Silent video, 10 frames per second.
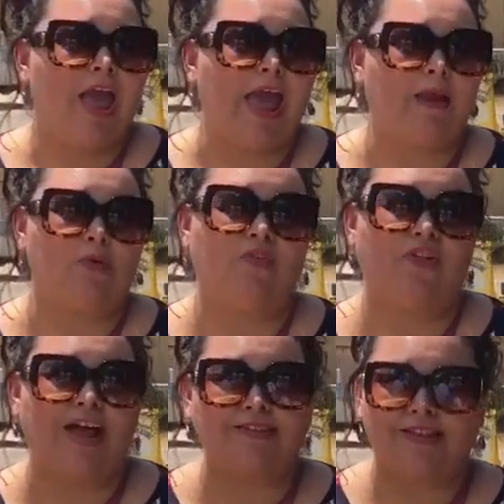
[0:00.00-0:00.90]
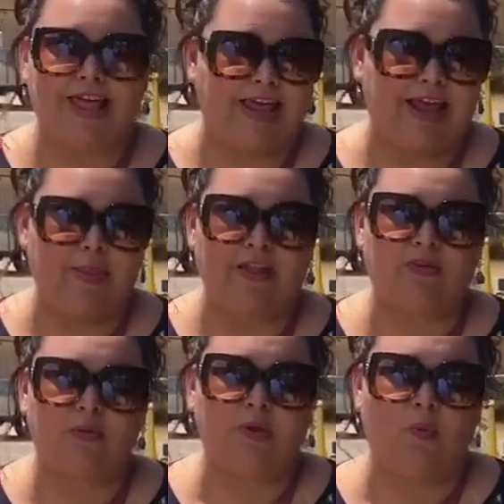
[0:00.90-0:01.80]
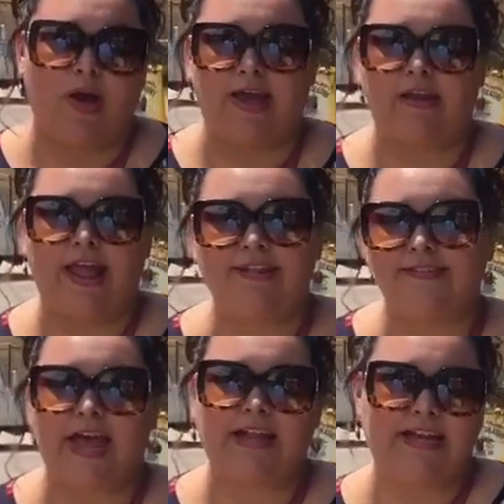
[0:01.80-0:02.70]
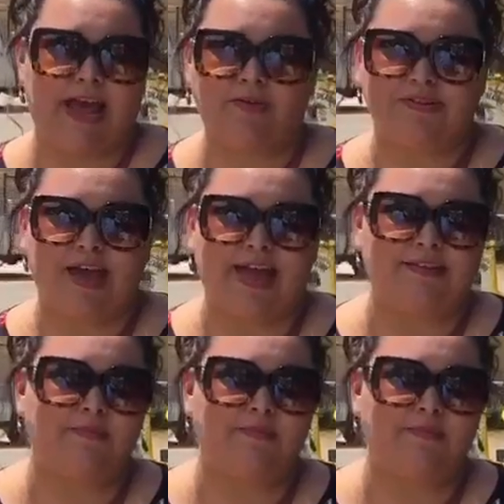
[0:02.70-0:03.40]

and reflect light, and that's what we want inside and outside